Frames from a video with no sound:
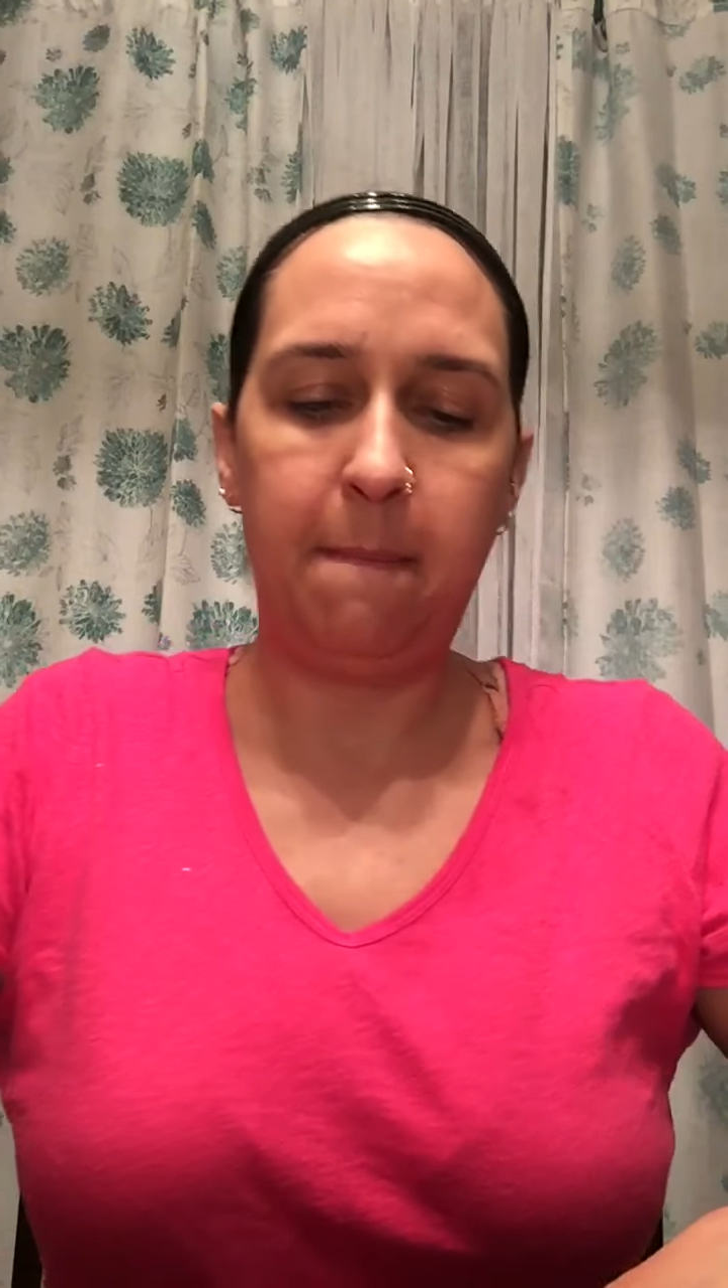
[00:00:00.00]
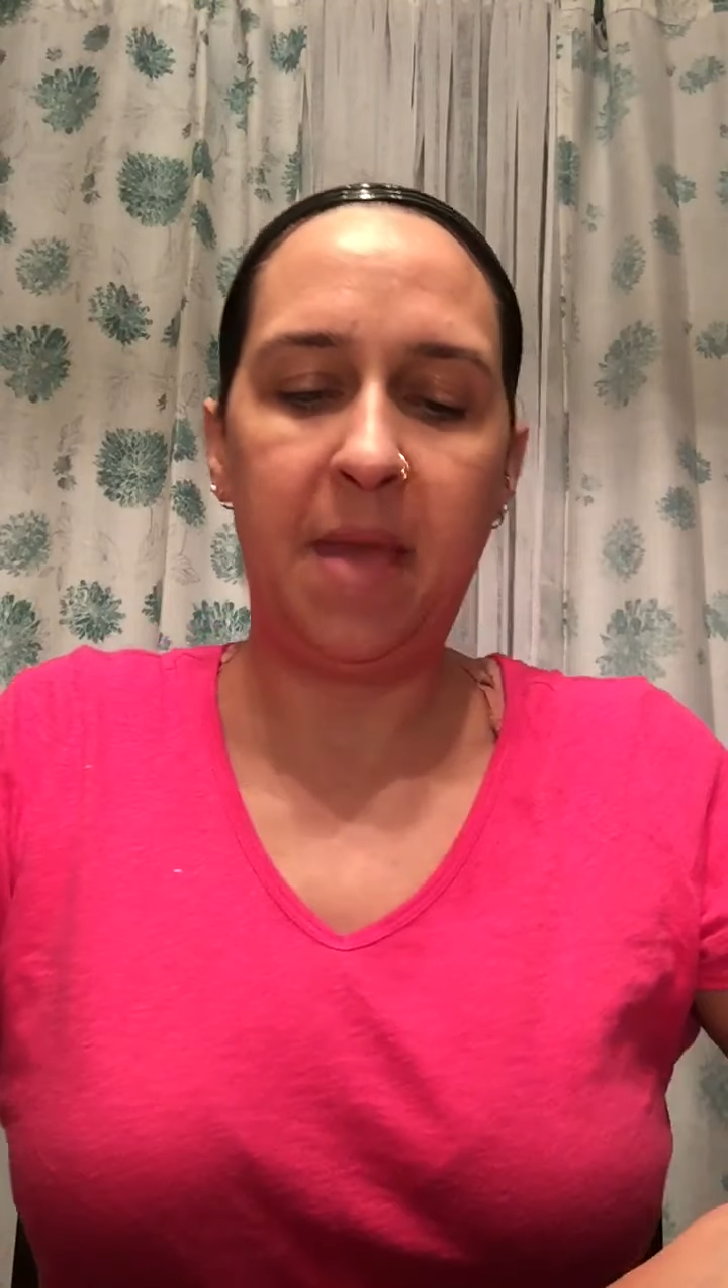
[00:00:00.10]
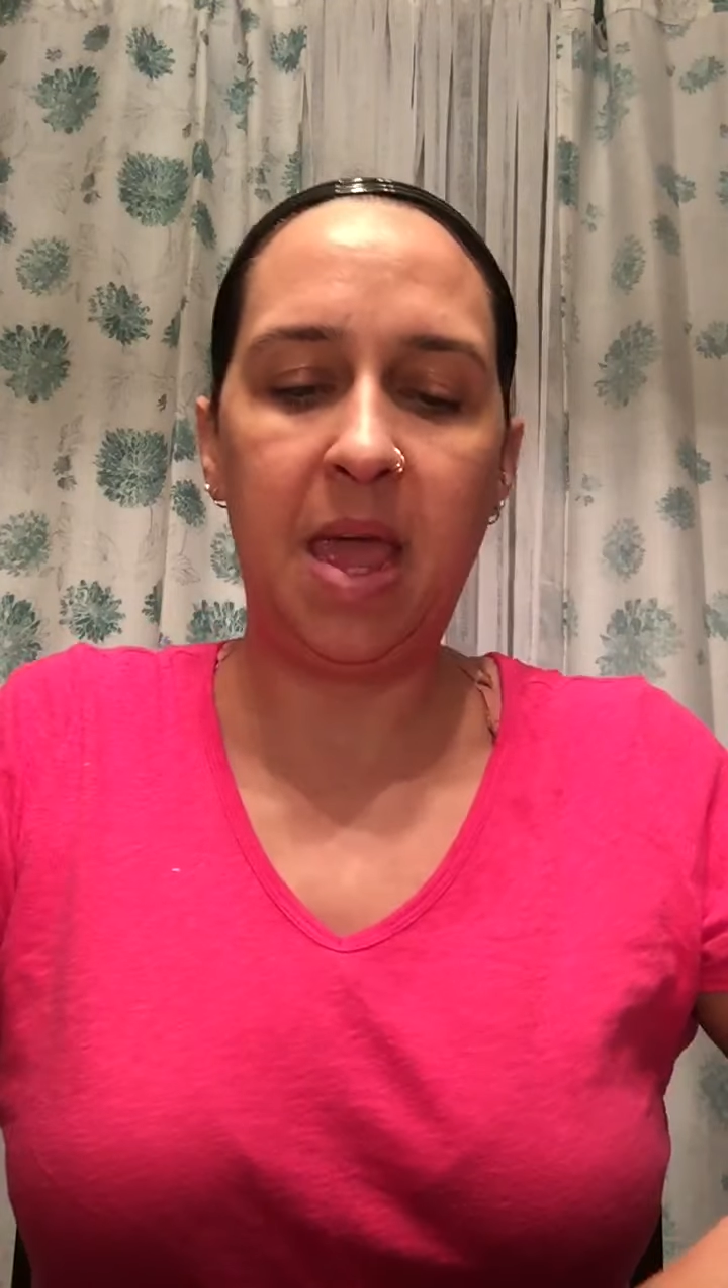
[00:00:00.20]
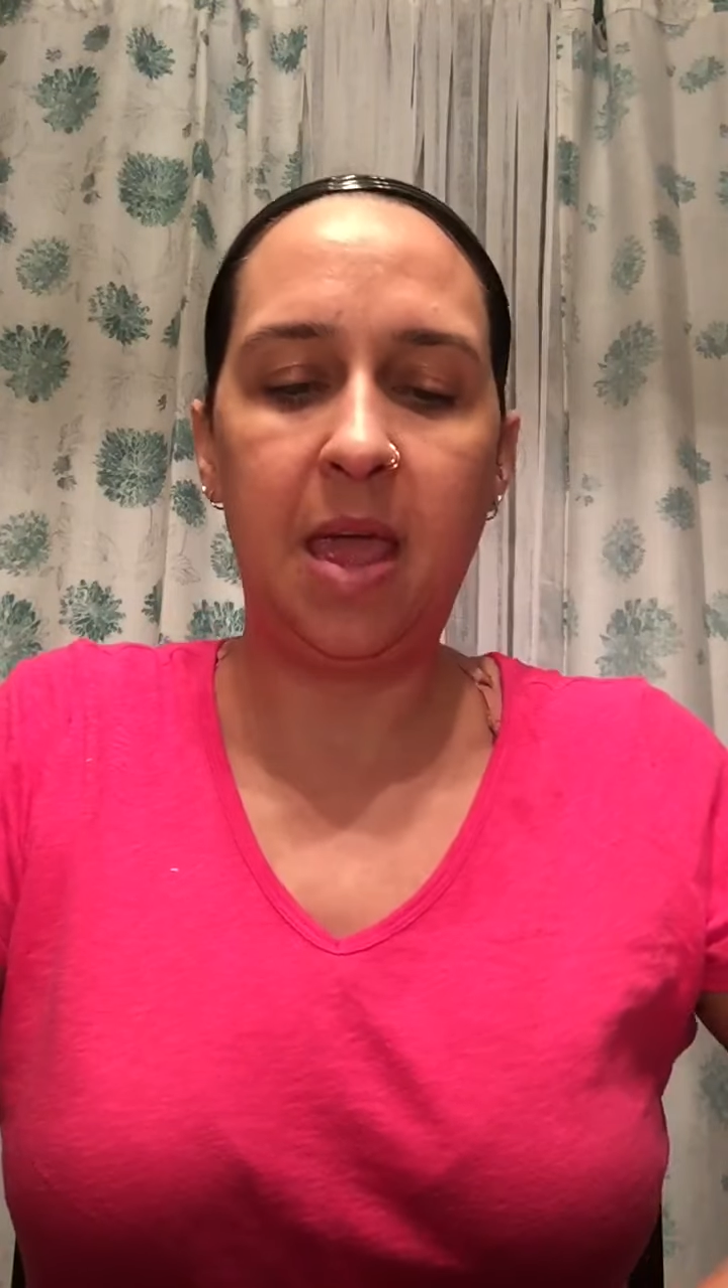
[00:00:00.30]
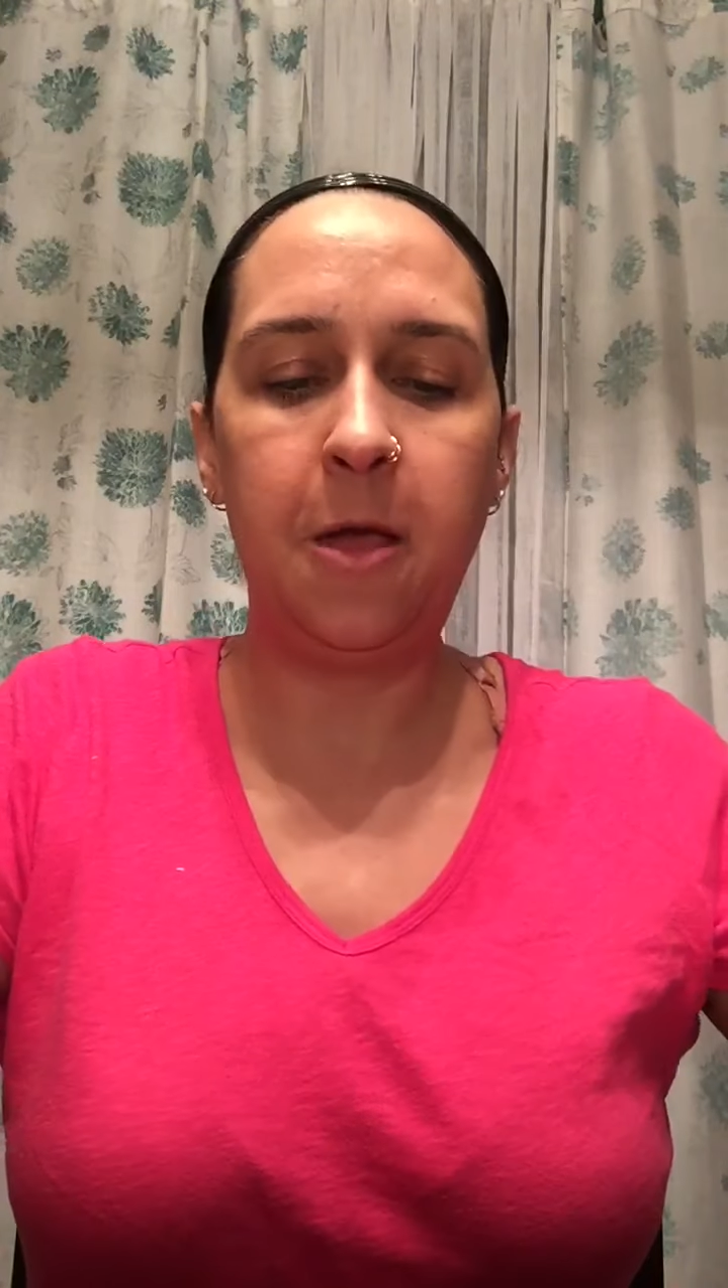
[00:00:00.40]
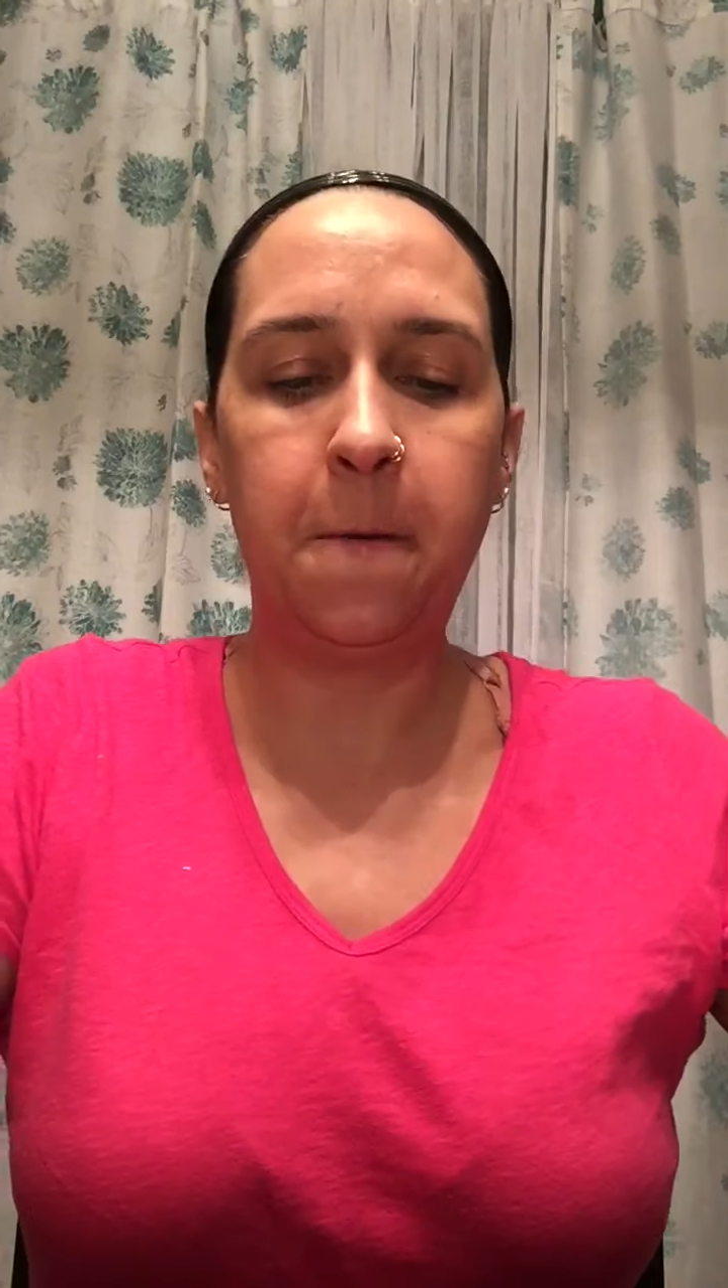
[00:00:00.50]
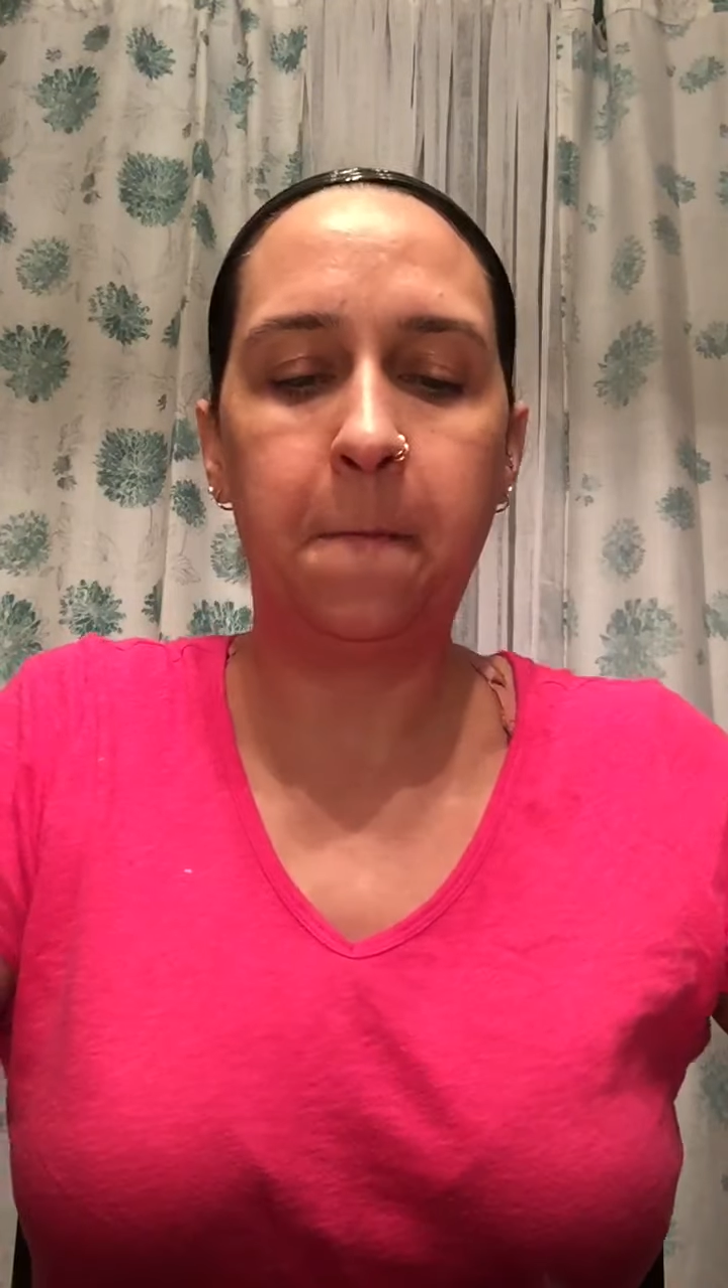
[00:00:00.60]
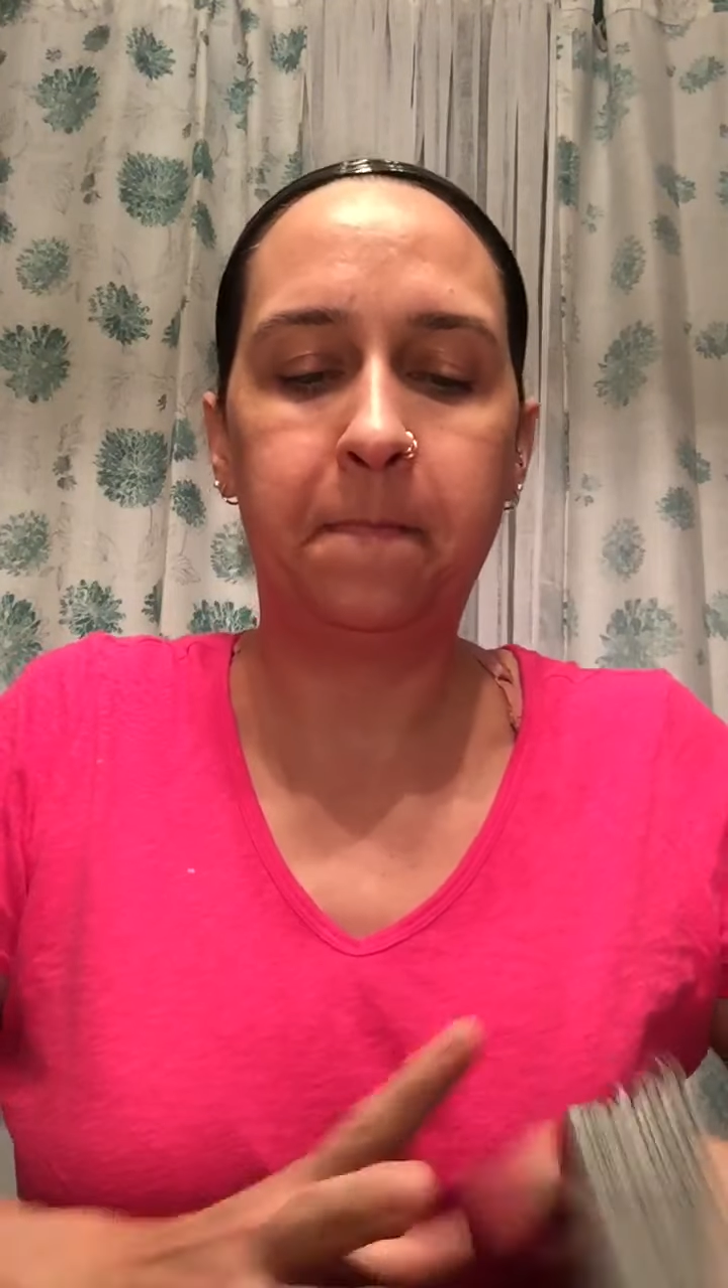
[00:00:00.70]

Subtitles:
may,